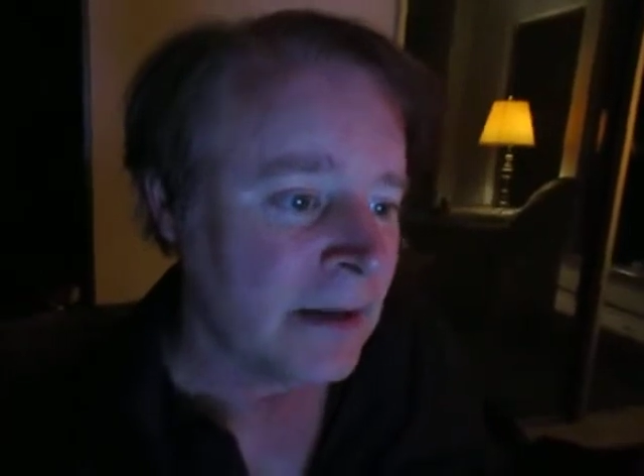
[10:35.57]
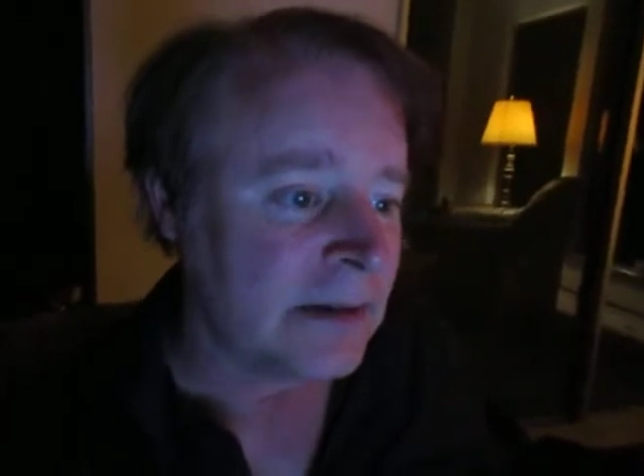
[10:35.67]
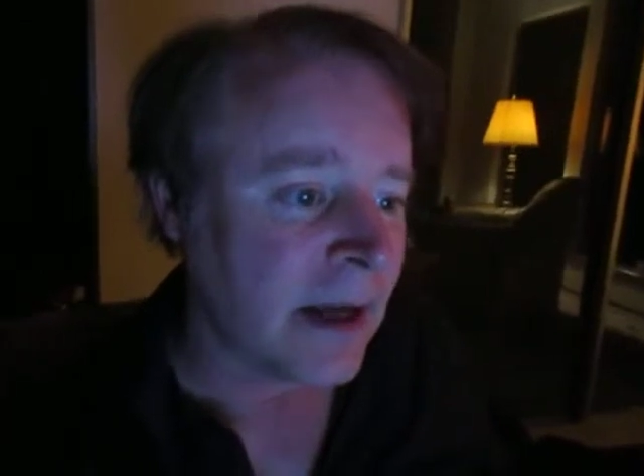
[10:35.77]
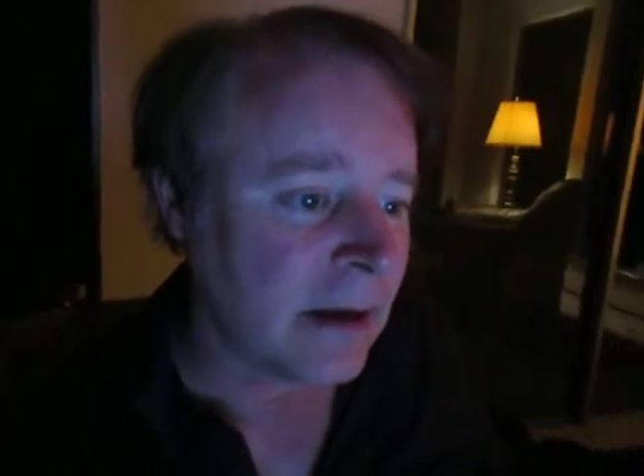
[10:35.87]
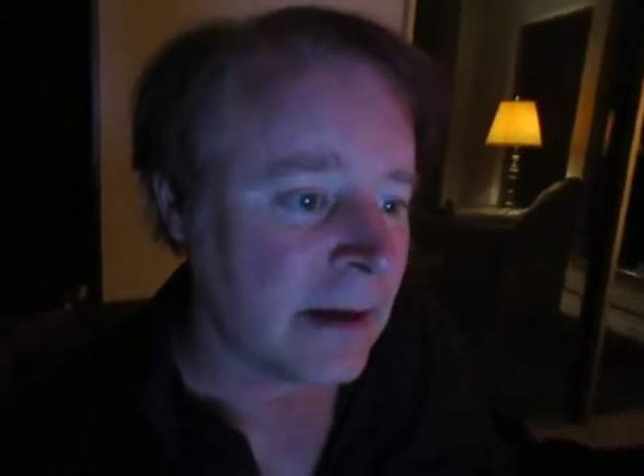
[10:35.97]

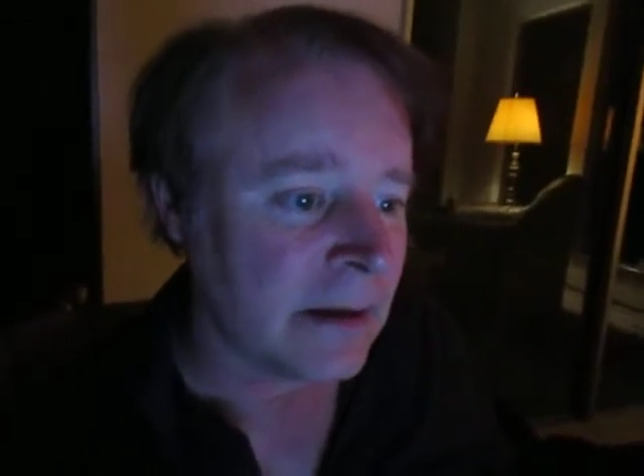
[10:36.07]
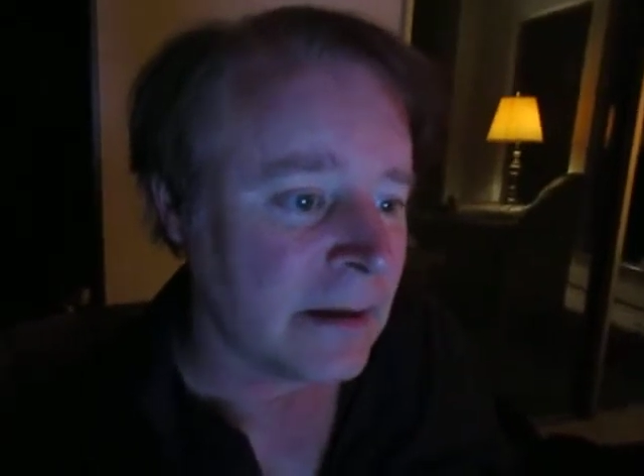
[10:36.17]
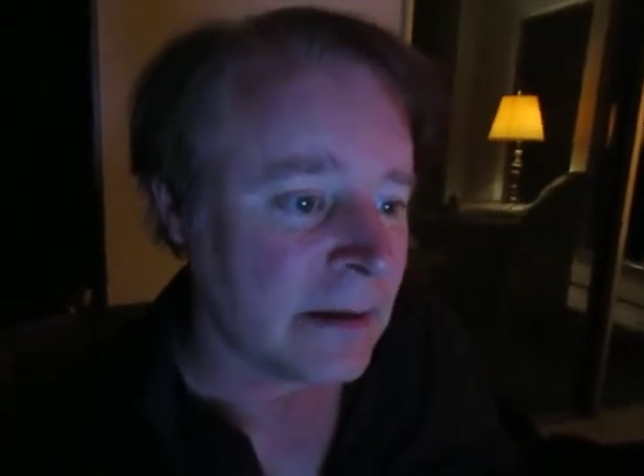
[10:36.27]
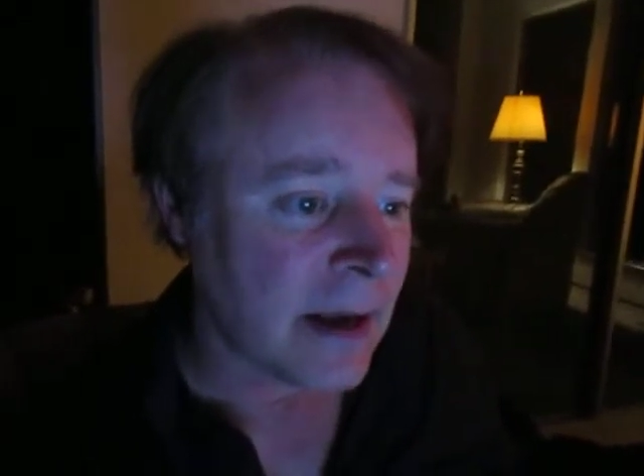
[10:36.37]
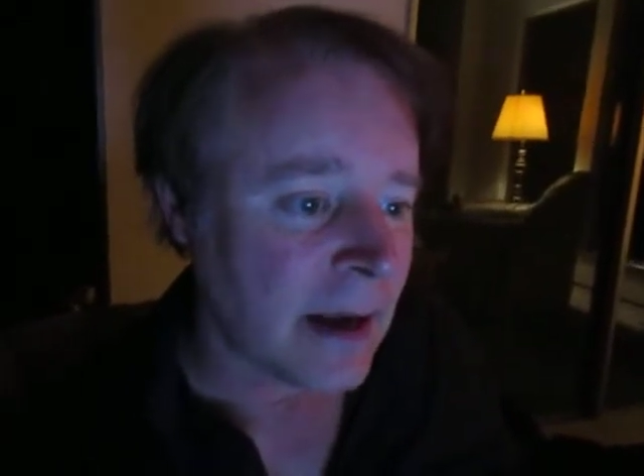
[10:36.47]
telling
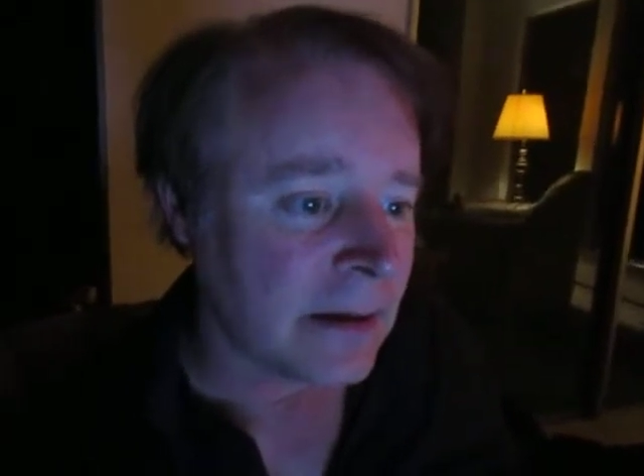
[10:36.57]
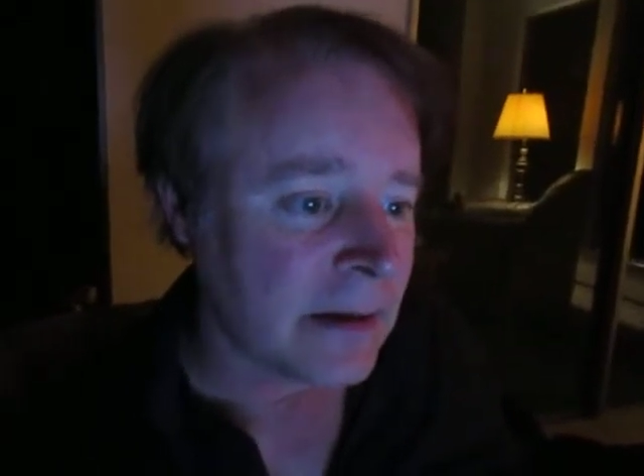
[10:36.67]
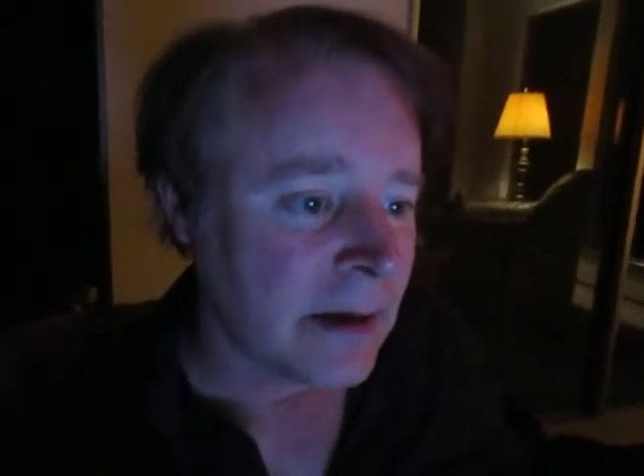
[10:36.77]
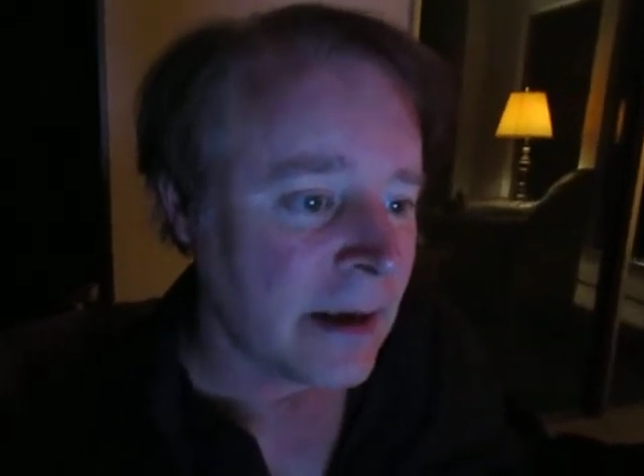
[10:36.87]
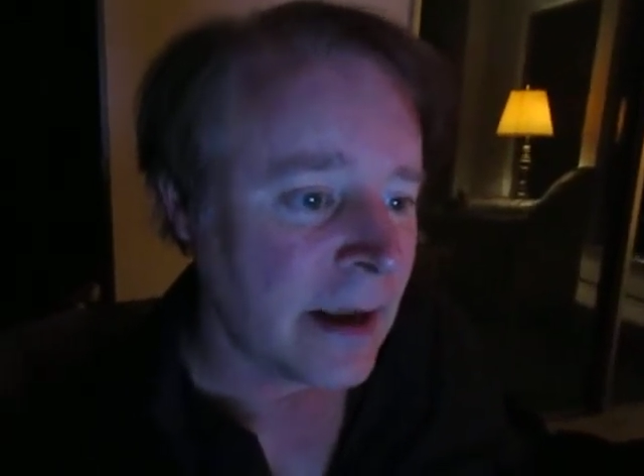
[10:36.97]
that
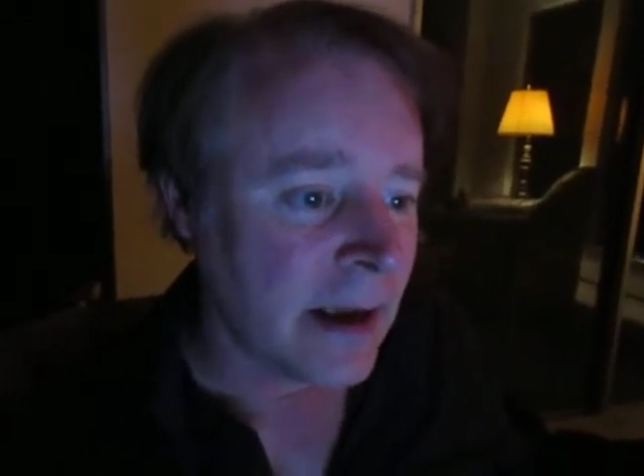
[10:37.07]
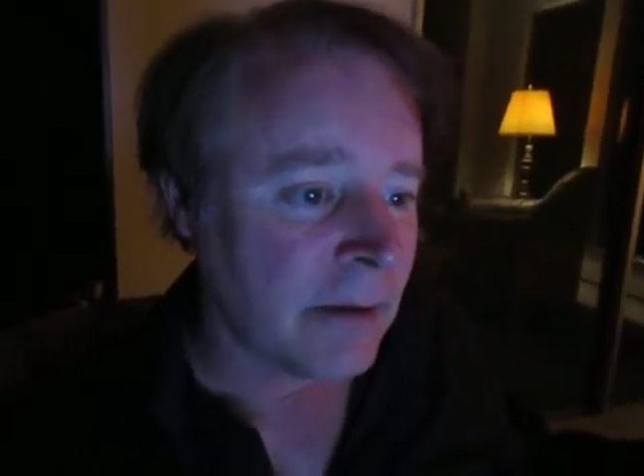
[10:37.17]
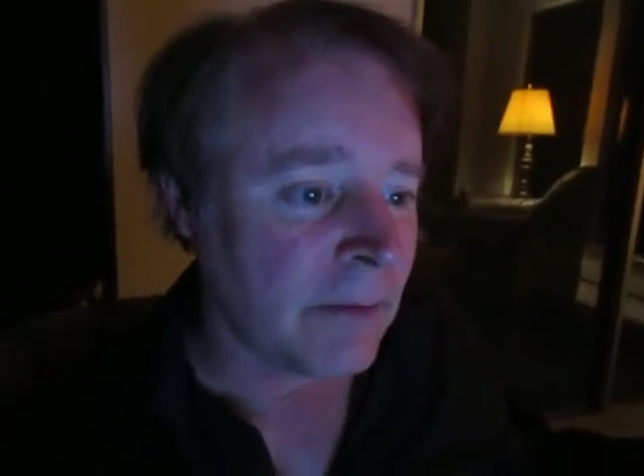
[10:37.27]
he